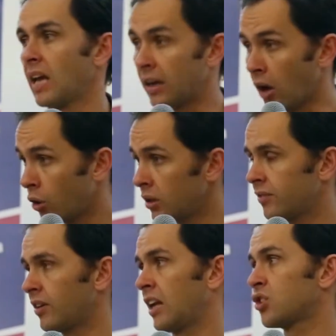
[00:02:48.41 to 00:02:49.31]
And only
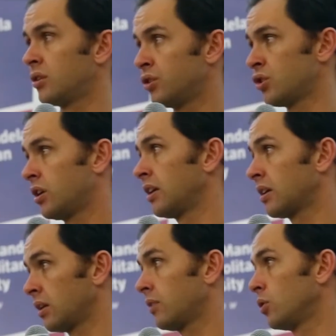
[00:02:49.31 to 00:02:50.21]
financial engineering
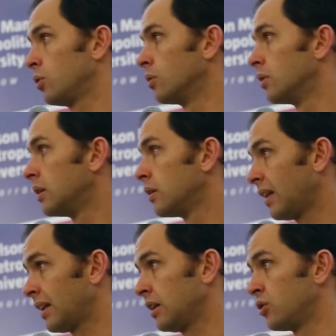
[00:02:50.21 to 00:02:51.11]
can give you
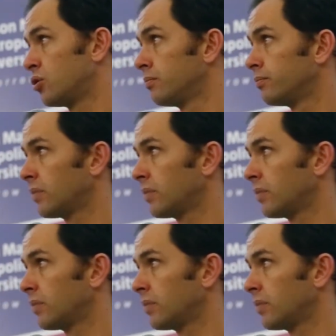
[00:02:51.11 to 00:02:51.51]
that edge.